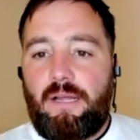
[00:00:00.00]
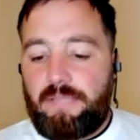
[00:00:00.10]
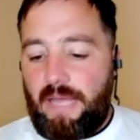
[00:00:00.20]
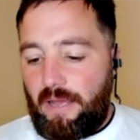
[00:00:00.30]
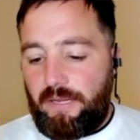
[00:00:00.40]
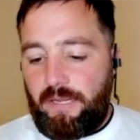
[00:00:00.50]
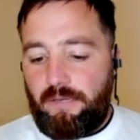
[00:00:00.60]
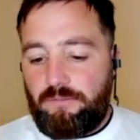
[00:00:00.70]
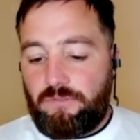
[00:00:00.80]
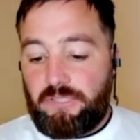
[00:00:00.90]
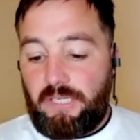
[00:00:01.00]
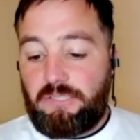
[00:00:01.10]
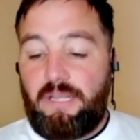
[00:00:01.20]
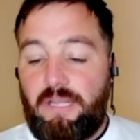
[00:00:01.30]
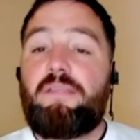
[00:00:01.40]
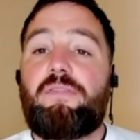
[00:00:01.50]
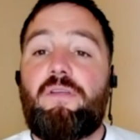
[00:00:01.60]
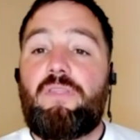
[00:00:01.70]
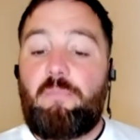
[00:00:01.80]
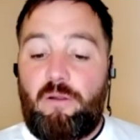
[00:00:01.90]
are down in 60th at
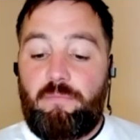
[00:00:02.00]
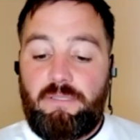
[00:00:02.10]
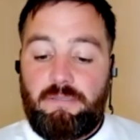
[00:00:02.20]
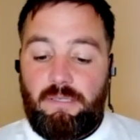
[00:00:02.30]
the moment,